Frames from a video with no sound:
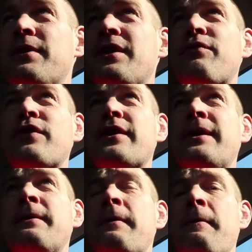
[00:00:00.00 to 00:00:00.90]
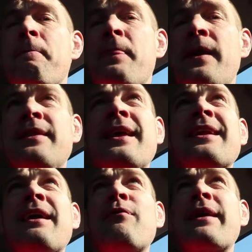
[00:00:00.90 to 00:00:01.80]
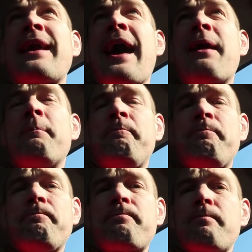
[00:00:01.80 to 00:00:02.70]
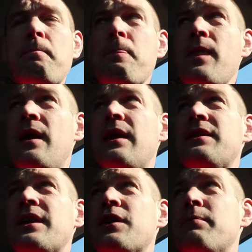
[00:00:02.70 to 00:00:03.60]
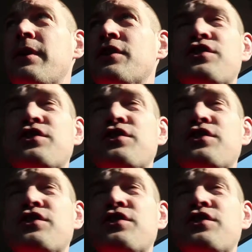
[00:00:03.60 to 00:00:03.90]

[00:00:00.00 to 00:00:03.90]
bit differently, and then let Rick at him. And I think it'll be